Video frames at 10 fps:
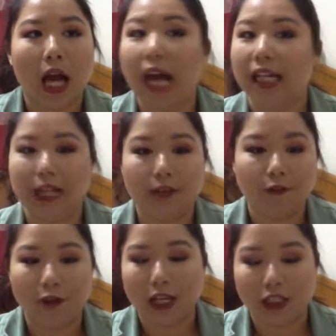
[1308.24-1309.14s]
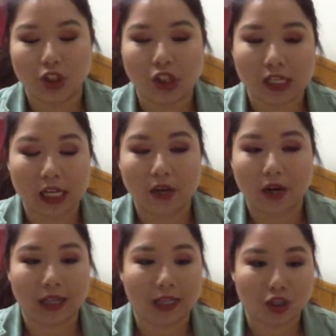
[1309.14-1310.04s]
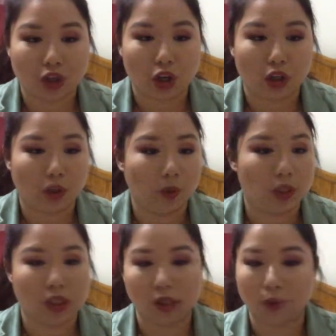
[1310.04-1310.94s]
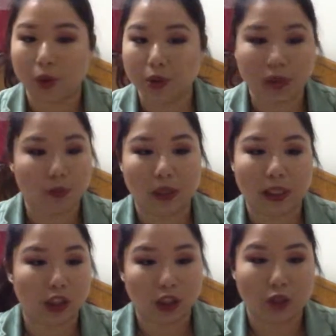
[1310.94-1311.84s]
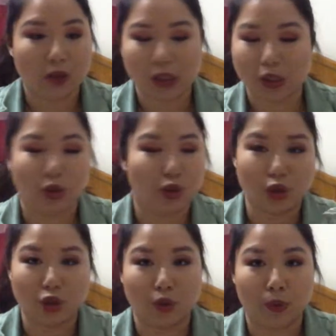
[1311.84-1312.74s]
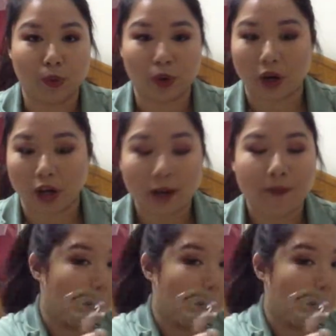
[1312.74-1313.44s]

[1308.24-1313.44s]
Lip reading: I can't find the Shiseido eyelash curler, which is supposed to be the closest to the Shu Uemura,